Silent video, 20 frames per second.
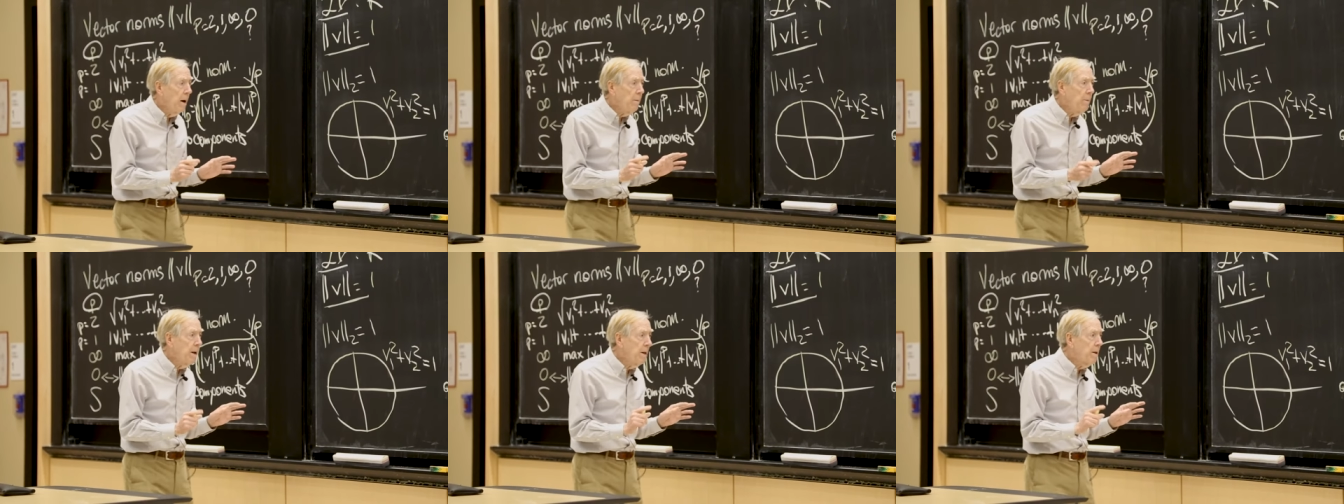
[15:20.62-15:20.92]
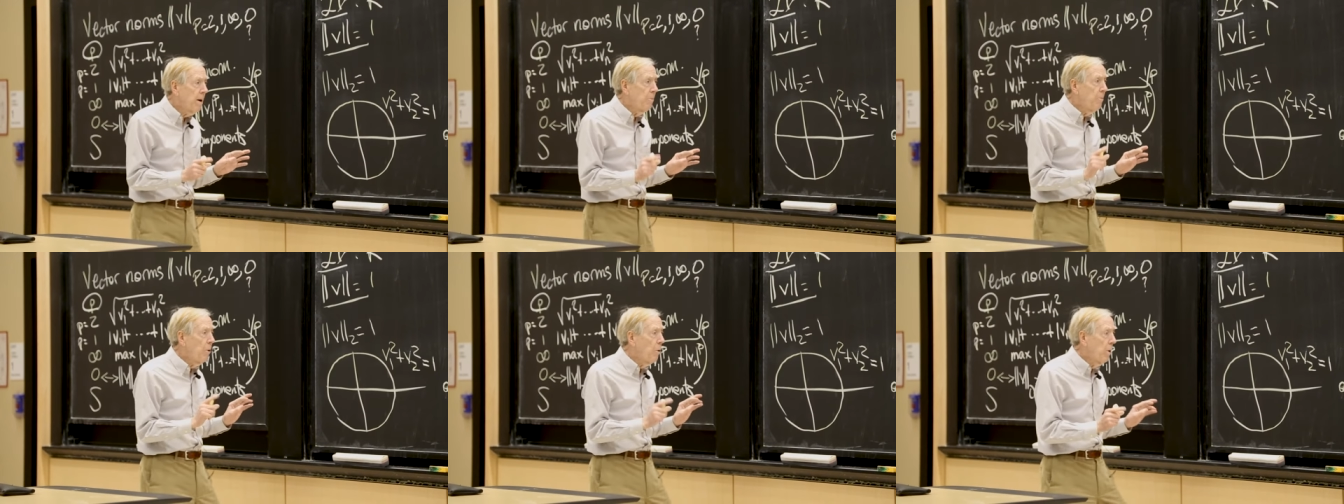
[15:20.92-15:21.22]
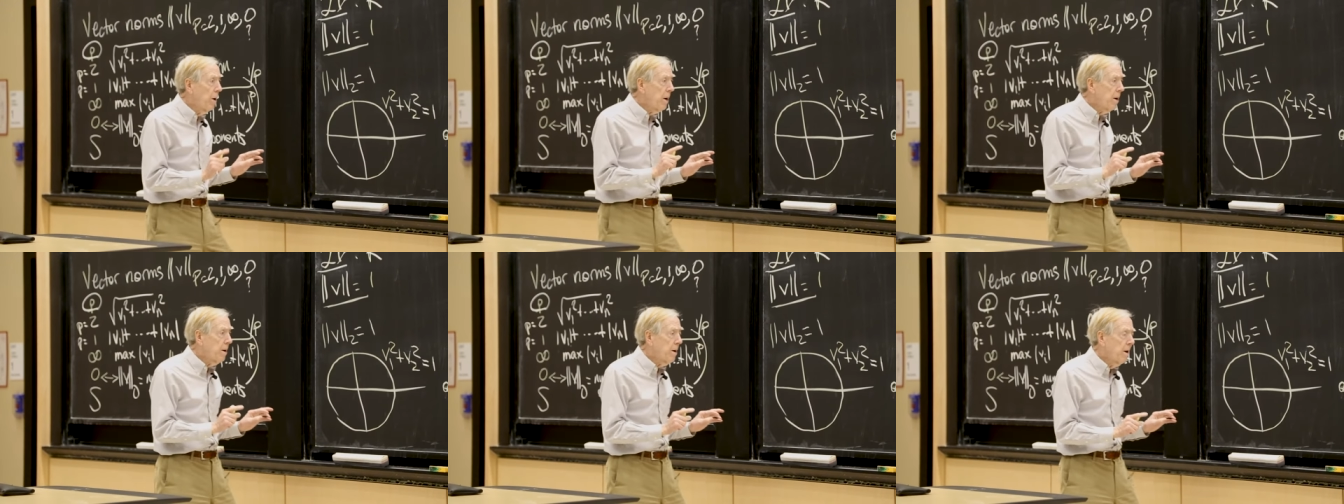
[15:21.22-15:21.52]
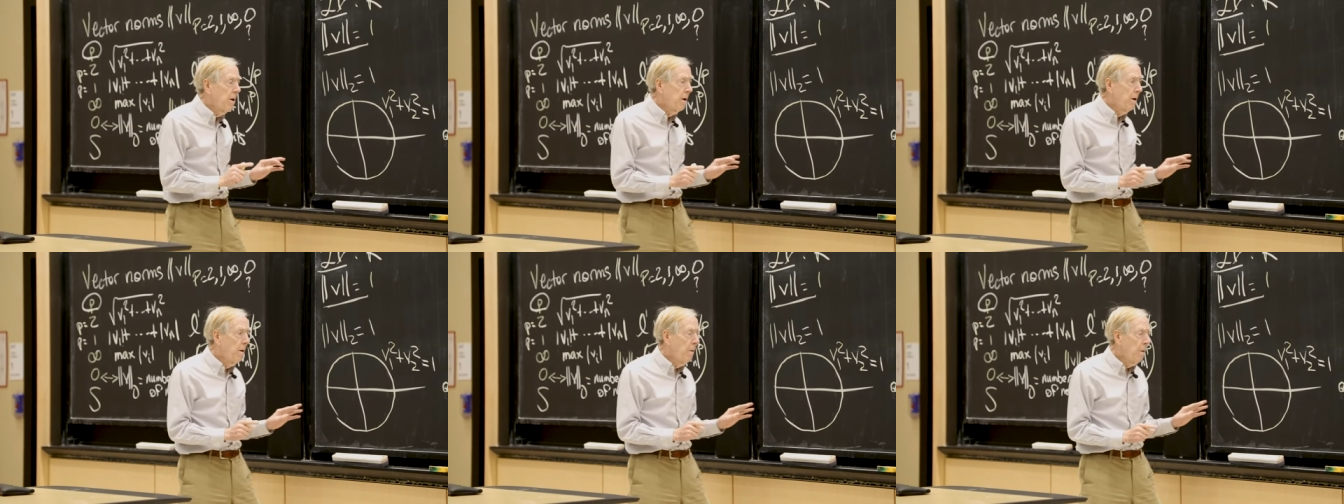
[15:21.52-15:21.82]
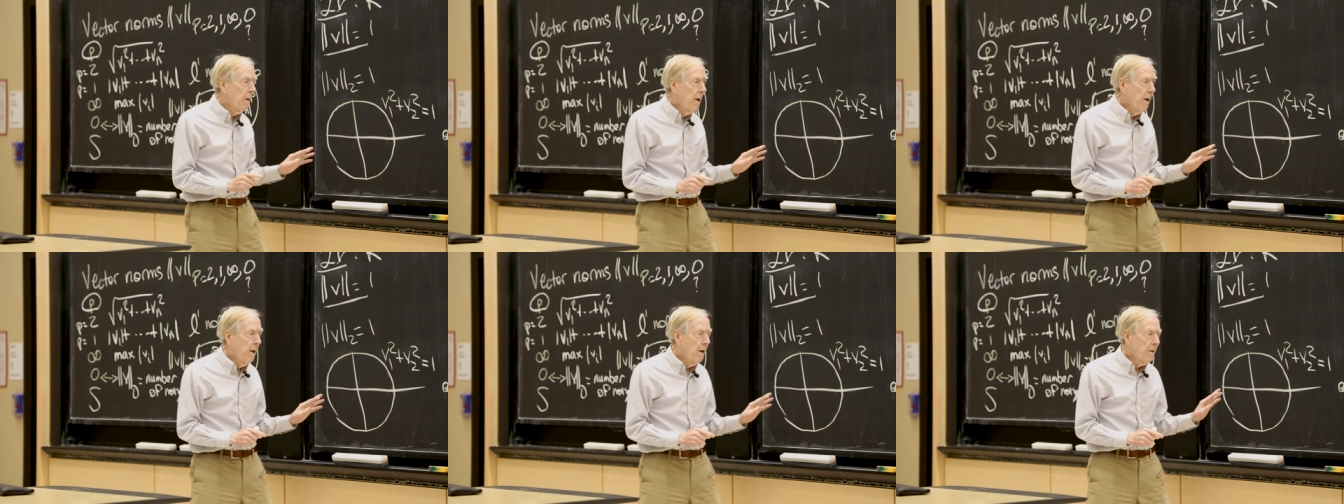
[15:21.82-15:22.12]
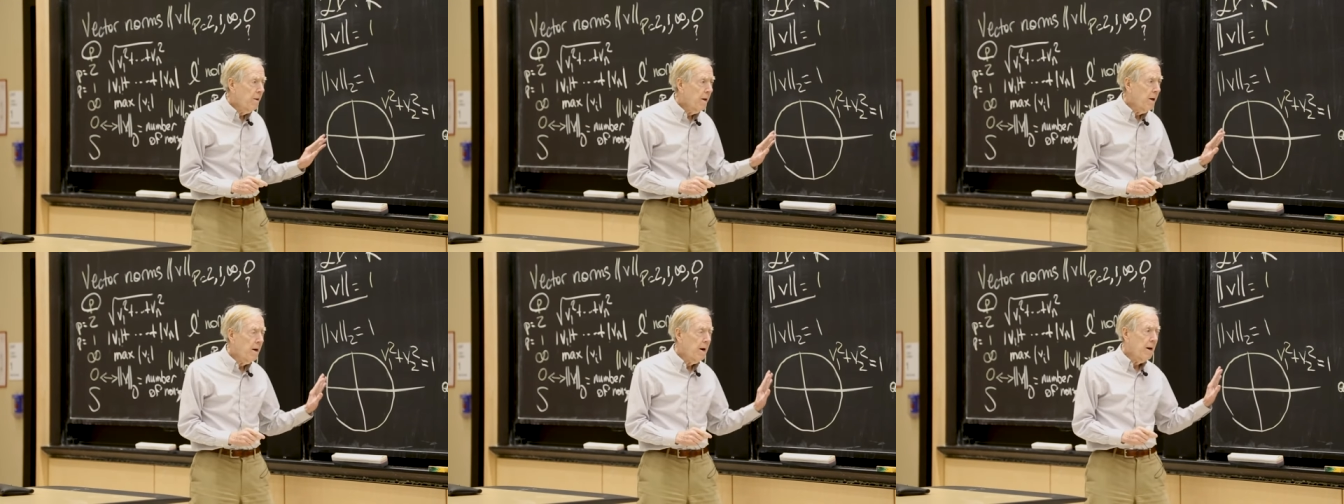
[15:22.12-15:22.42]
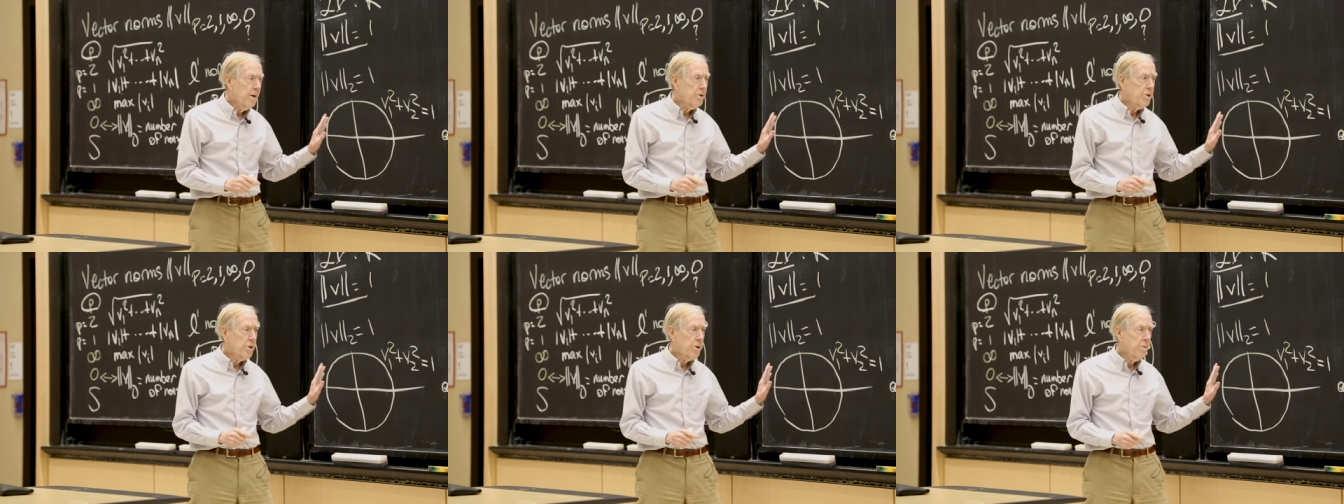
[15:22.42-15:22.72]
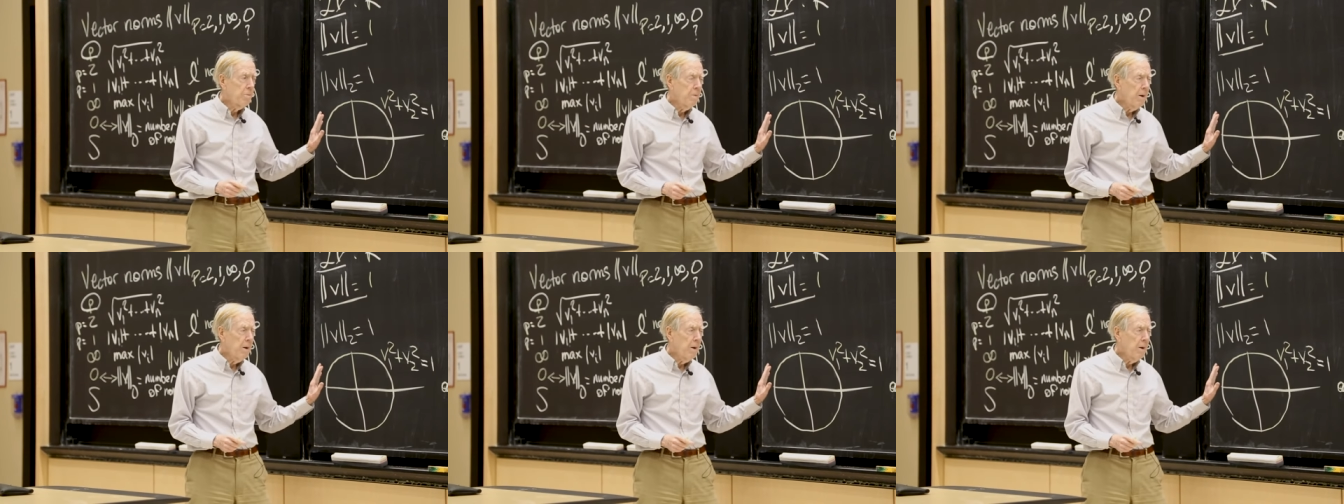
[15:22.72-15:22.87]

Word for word: maybe the point that I should